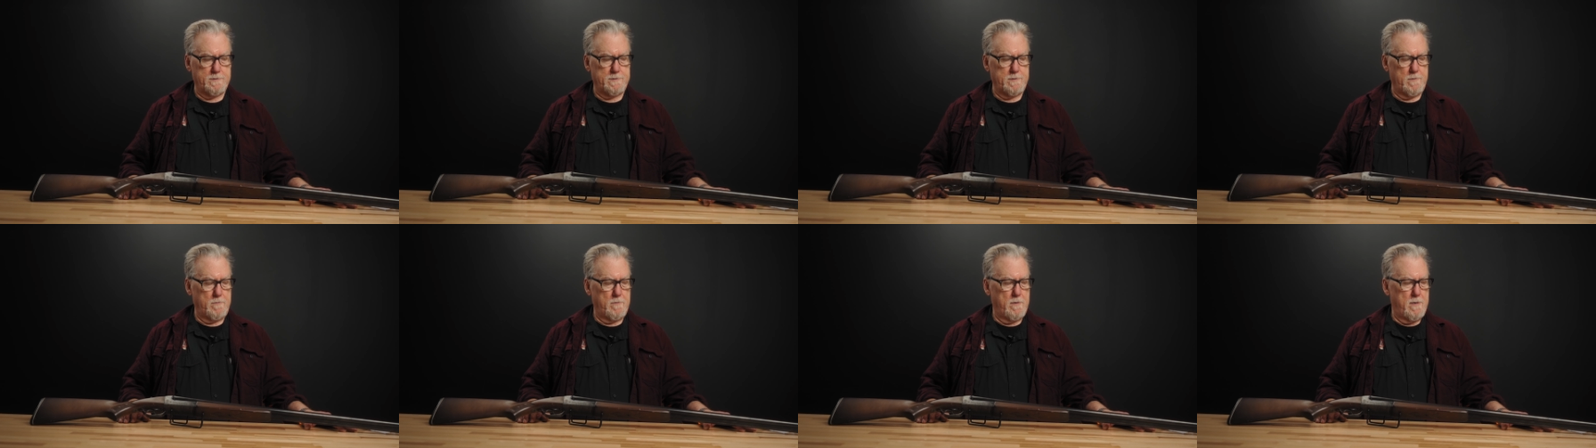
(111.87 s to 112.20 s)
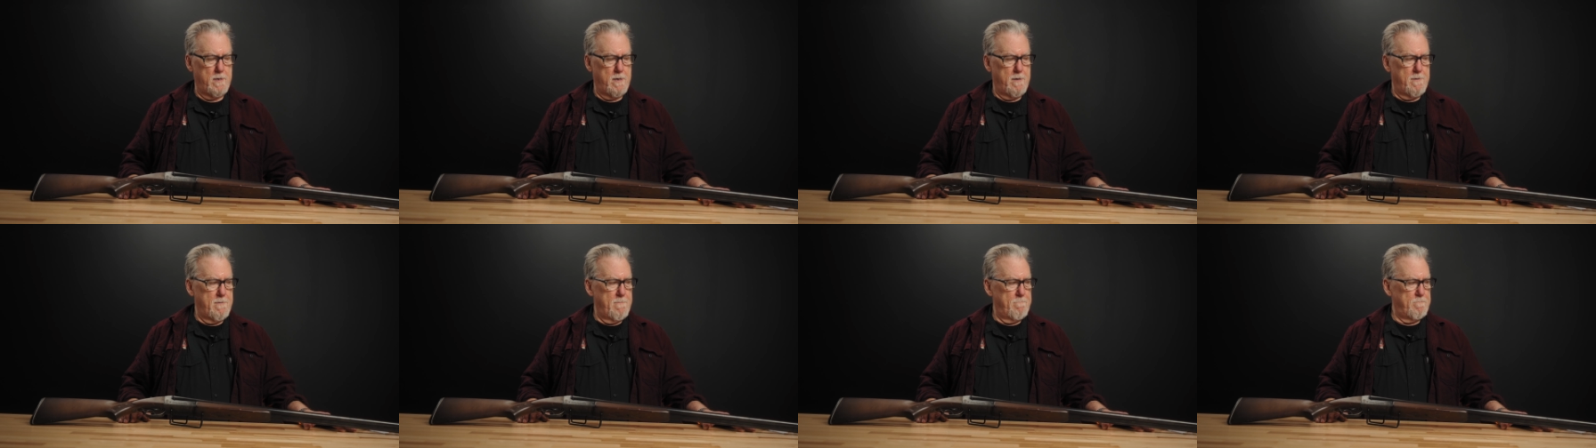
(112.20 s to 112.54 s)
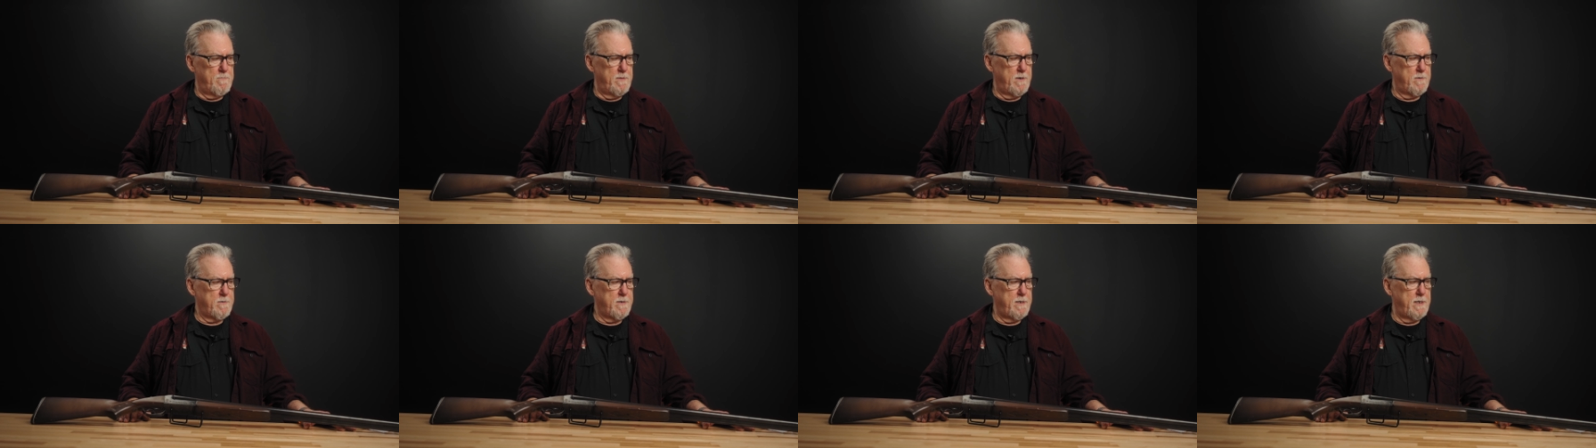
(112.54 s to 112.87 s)
So
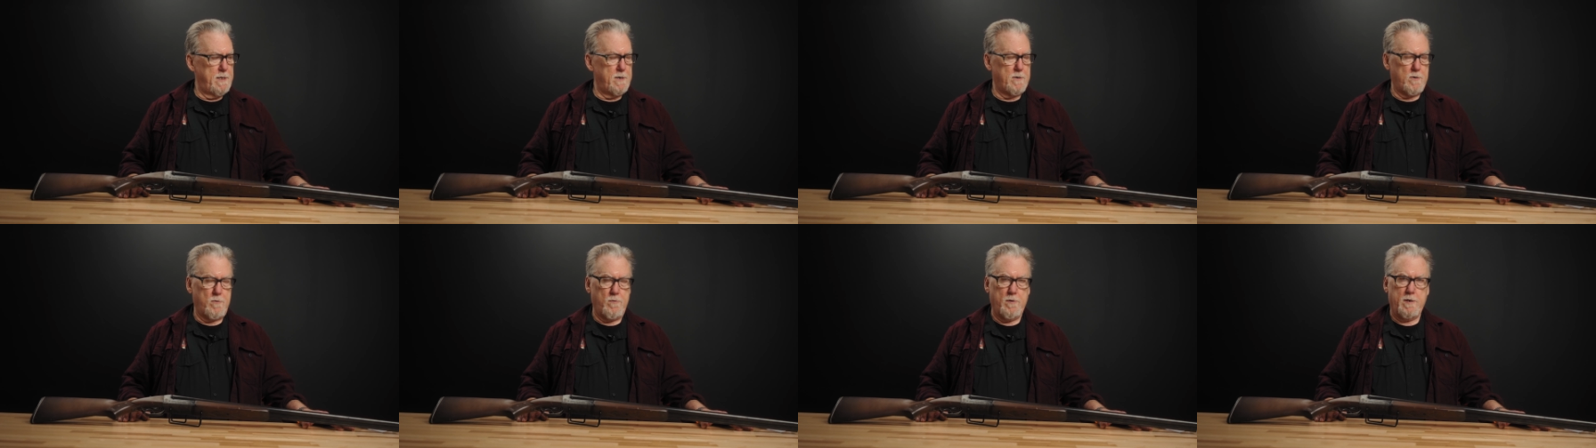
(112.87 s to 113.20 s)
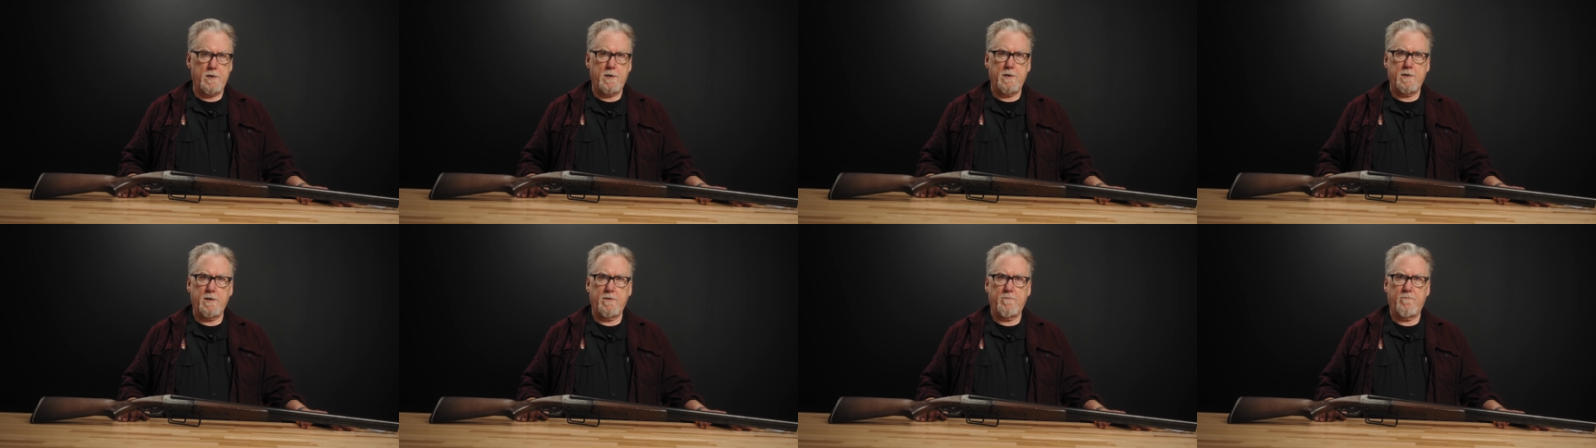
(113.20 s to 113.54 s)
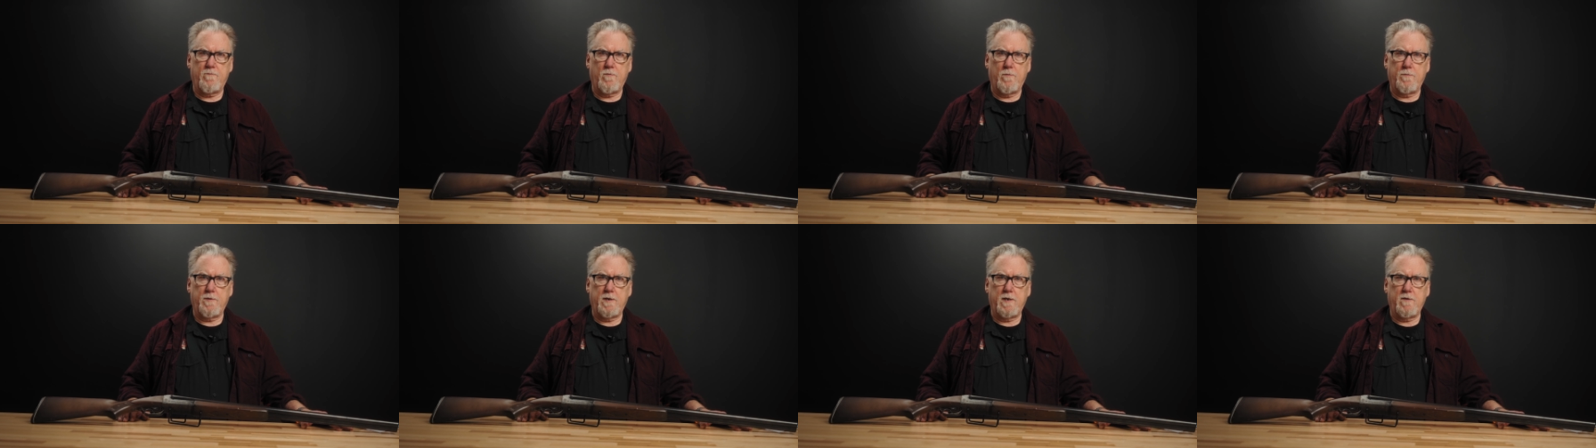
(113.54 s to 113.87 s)
they're kind of credited
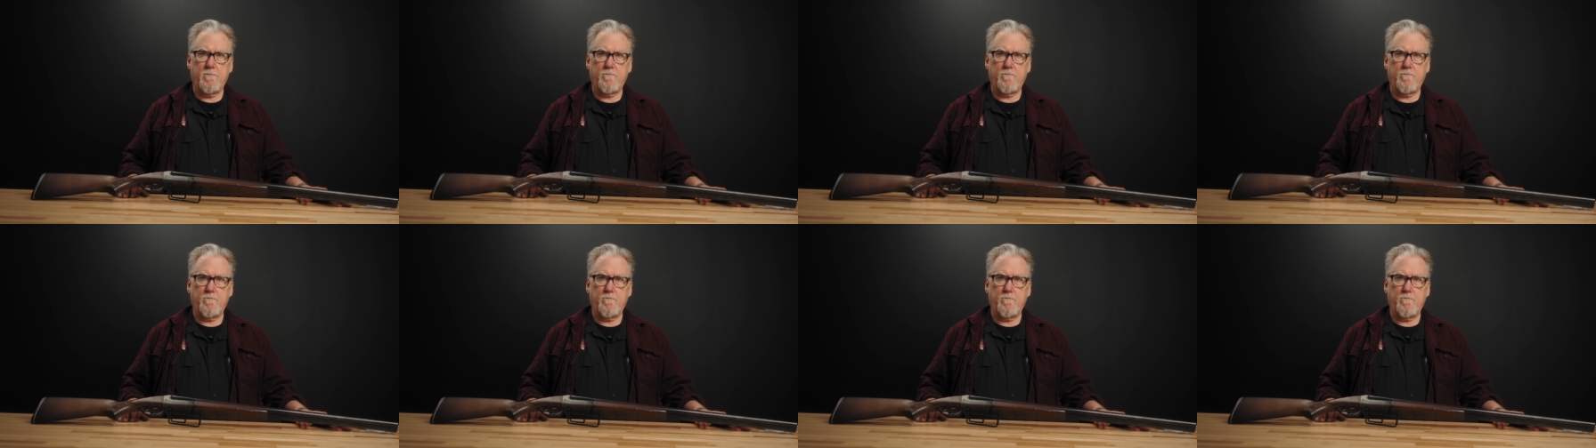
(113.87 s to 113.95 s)
for the